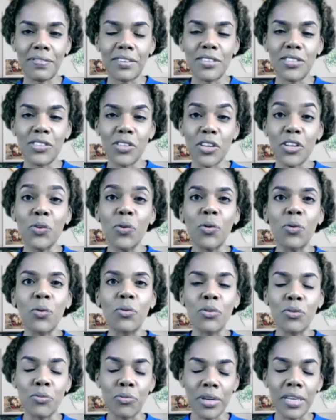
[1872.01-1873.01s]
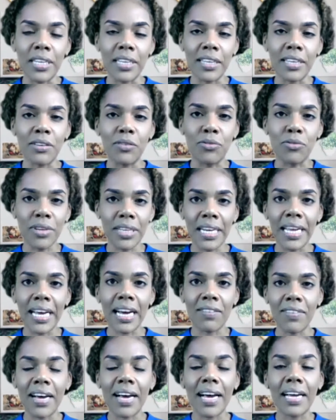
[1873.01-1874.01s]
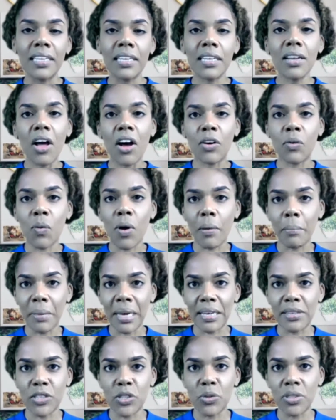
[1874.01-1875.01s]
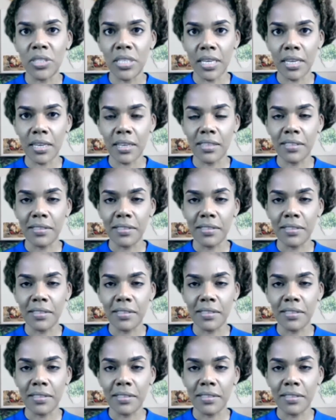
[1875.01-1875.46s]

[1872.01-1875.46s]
So, really, really have a handle on what makes you tick.